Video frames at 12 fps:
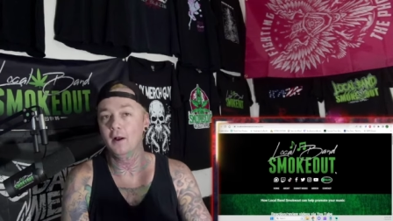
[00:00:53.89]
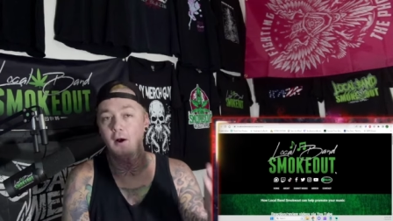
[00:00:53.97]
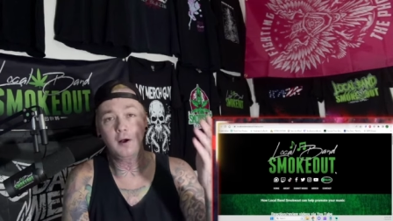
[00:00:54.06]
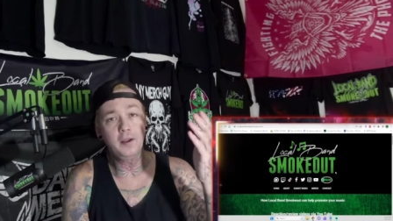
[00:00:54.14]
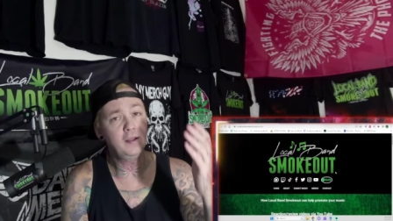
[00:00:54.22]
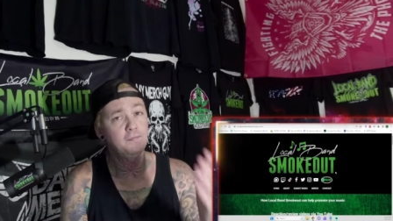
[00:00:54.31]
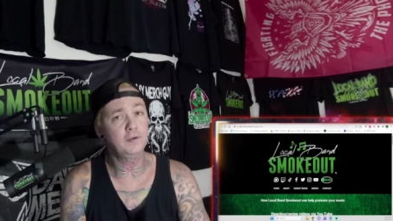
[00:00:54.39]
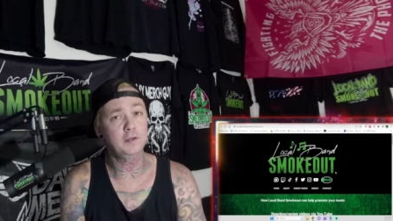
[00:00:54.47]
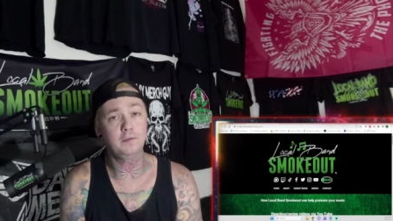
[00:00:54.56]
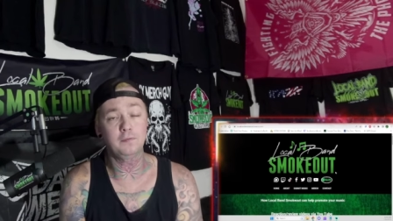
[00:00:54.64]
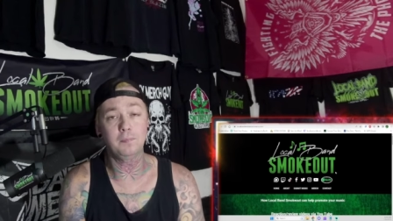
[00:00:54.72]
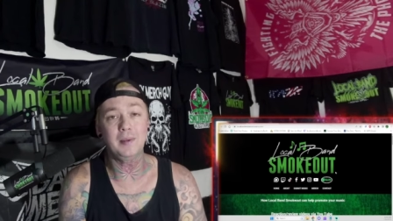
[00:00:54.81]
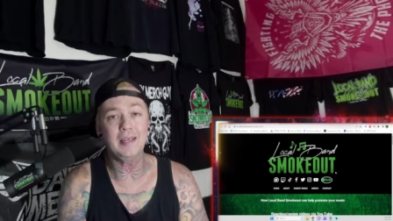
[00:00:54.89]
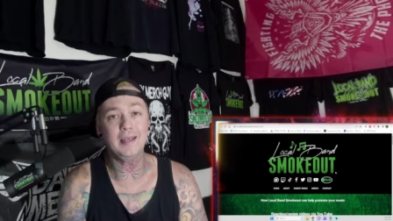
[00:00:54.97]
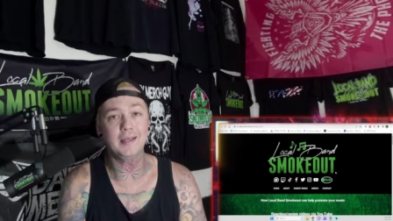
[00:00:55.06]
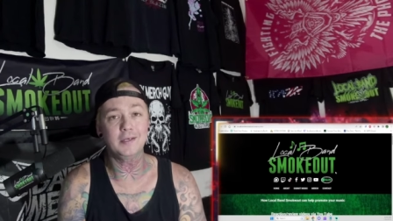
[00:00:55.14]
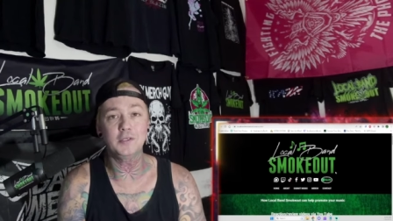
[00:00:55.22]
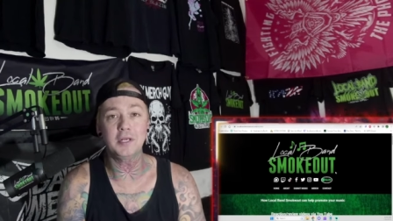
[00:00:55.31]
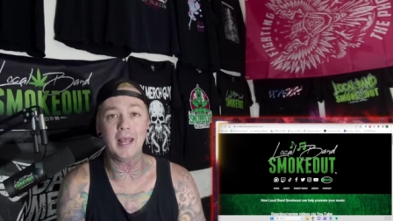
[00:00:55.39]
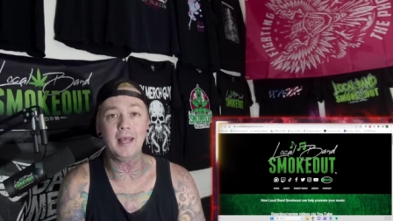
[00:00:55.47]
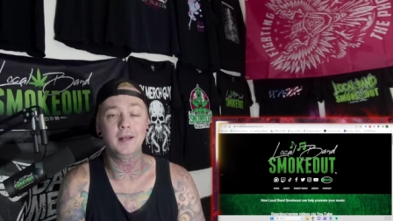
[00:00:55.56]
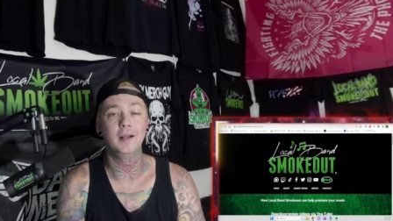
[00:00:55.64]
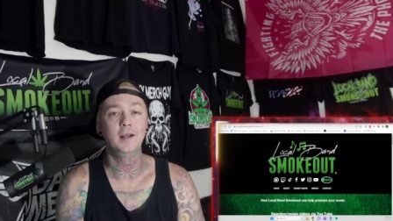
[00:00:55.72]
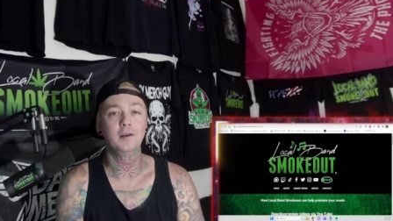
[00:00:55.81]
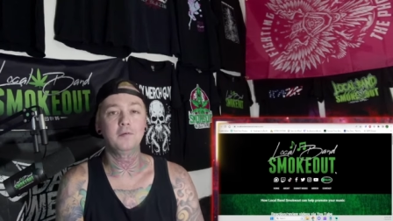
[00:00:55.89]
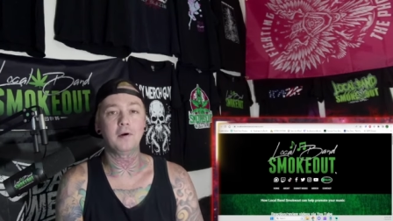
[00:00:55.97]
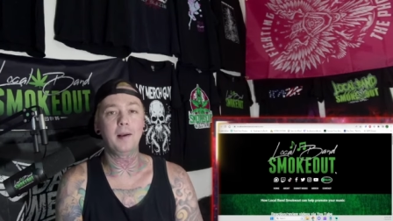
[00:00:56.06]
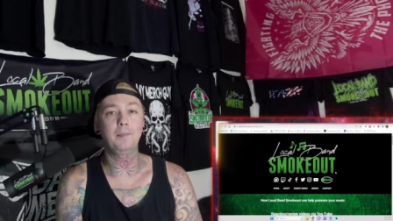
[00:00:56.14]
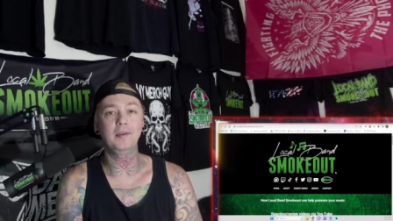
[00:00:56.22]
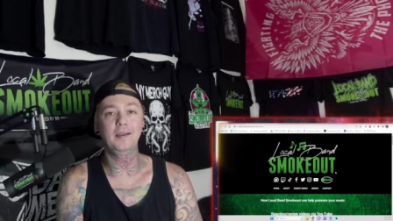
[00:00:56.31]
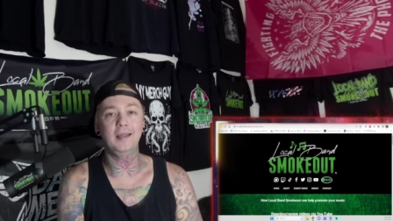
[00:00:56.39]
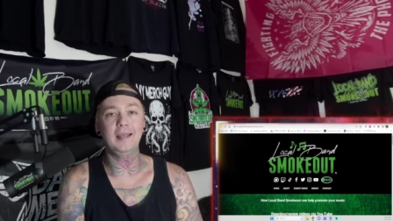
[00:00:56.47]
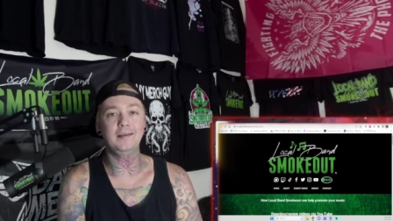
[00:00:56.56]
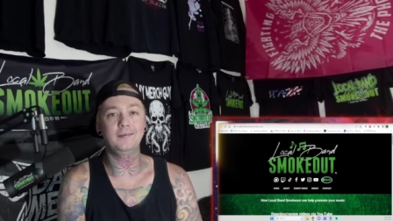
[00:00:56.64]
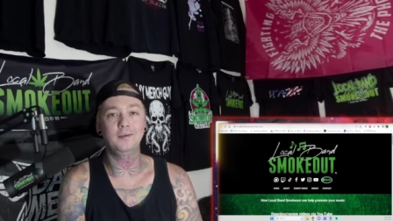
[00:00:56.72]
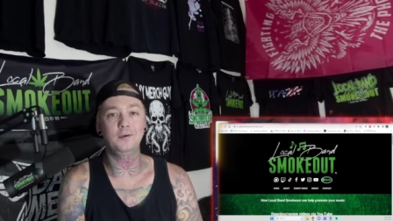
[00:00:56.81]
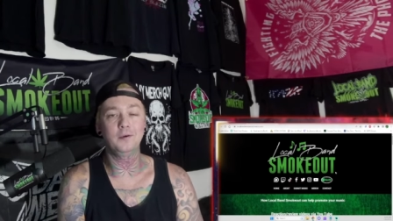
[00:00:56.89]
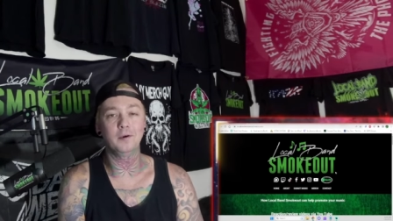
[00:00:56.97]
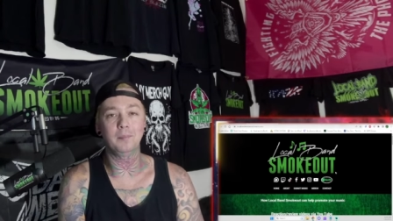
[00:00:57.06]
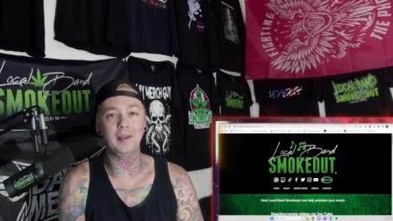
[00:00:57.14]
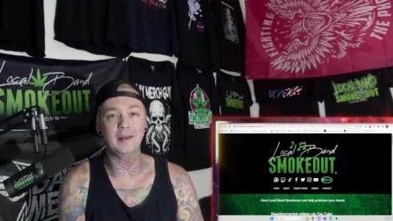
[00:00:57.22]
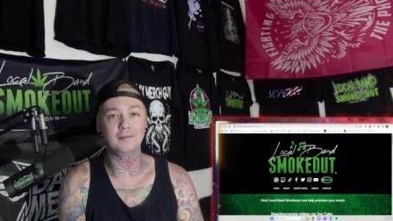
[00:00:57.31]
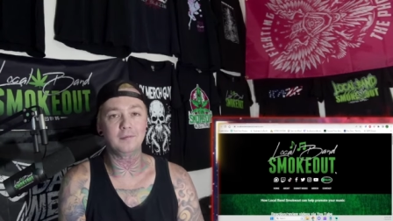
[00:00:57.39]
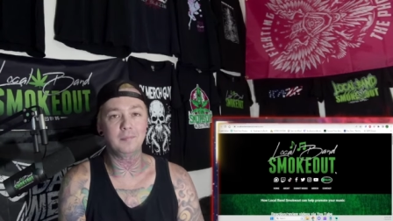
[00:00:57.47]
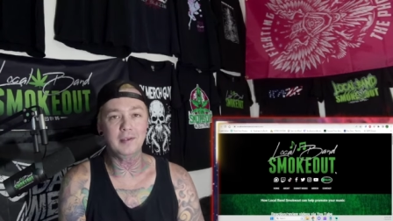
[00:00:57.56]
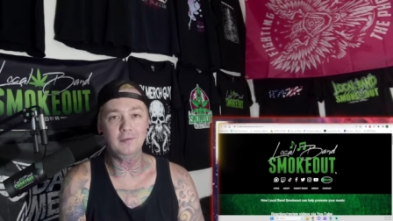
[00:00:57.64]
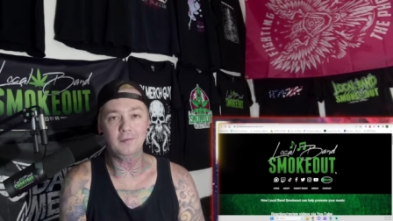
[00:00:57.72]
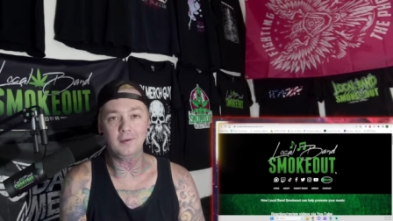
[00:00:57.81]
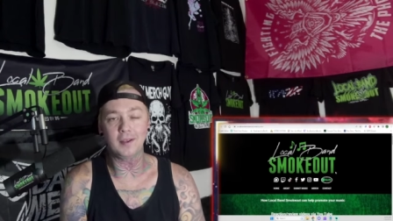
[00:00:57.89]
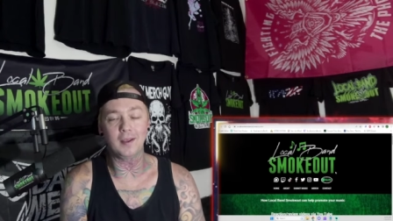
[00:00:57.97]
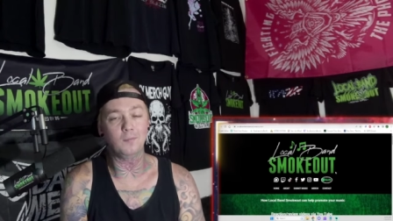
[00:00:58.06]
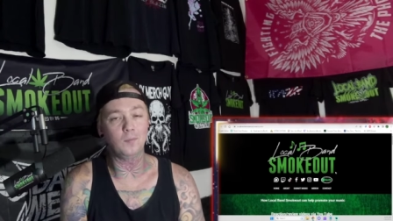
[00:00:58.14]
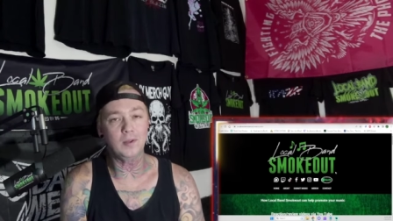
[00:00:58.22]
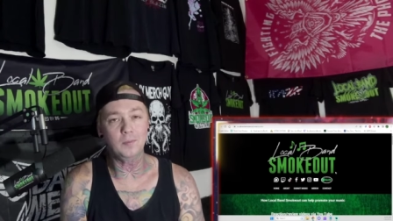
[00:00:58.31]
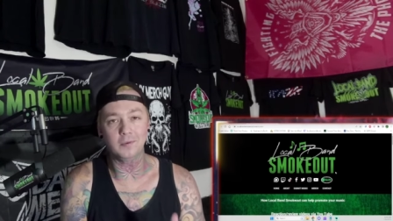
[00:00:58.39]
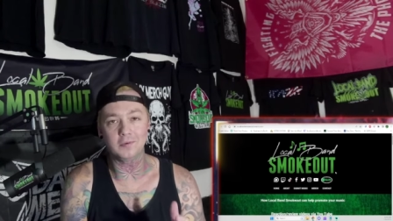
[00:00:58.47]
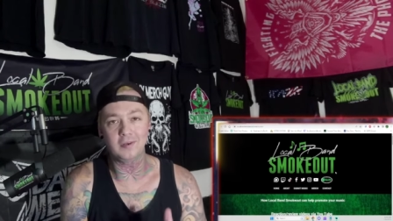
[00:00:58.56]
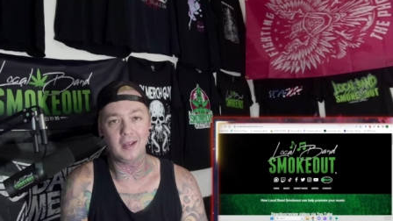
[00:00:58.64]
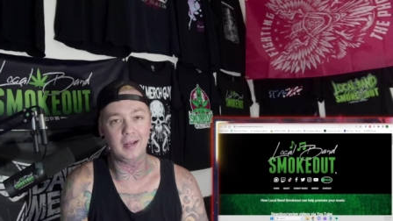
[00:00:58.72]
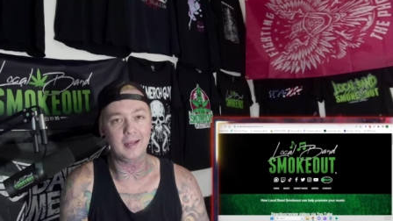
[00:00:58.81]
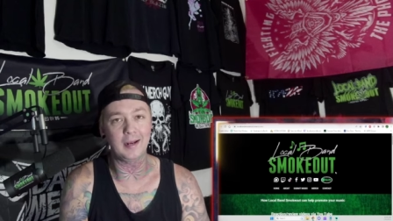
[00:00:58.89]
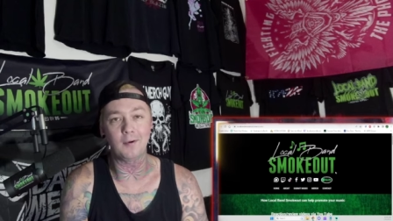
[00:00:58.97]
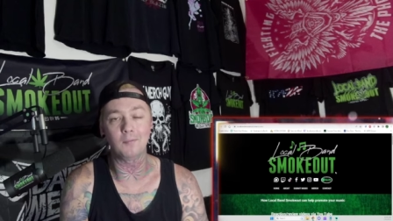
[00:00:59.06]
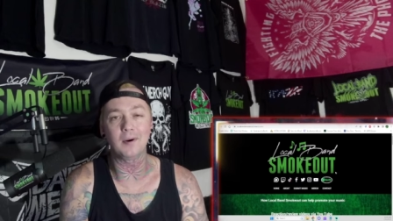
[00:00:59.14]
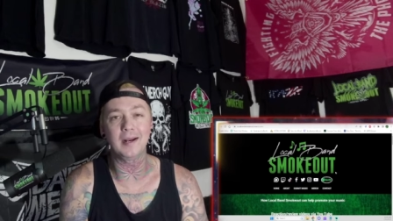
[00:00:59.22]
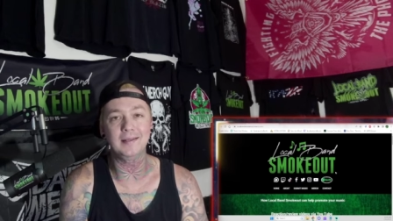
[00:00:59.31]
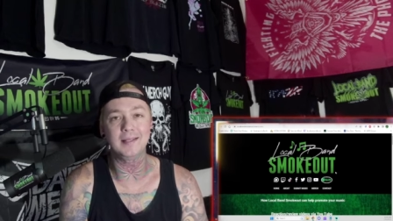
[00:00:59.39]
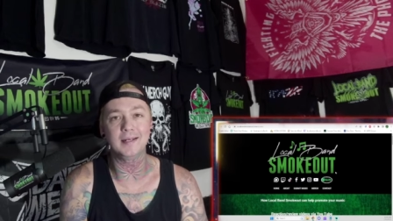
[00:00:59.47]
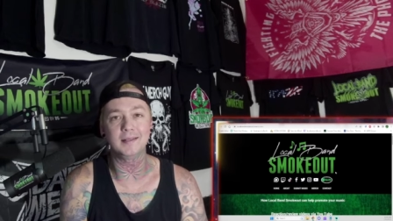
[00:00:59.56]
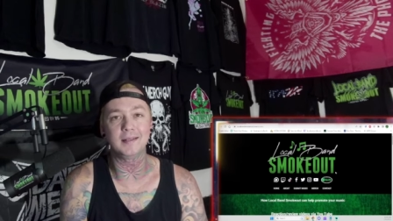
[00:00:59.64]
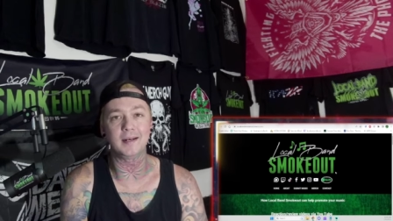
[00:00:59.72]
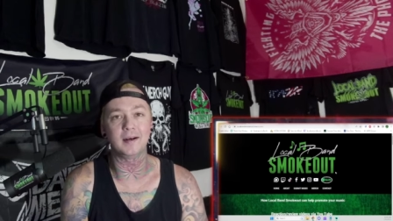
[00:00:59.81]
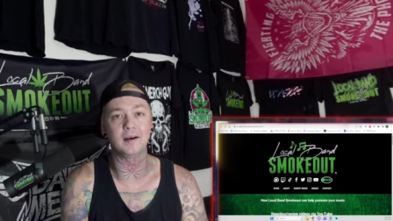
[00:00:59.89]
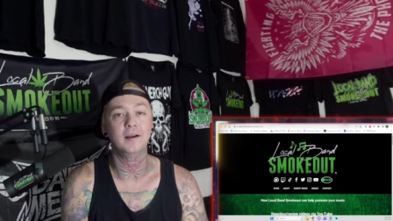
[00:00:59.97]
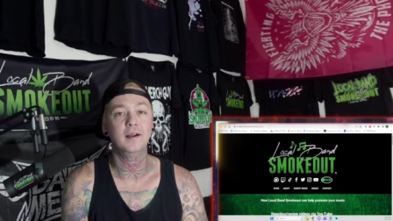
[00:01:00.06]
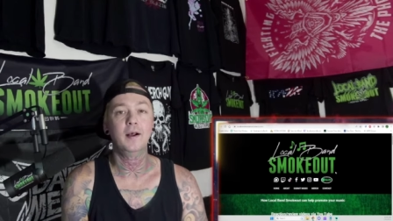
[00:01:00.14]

All you have to do is be in chat, drop a link to your band's music, and we will check it out right then and there.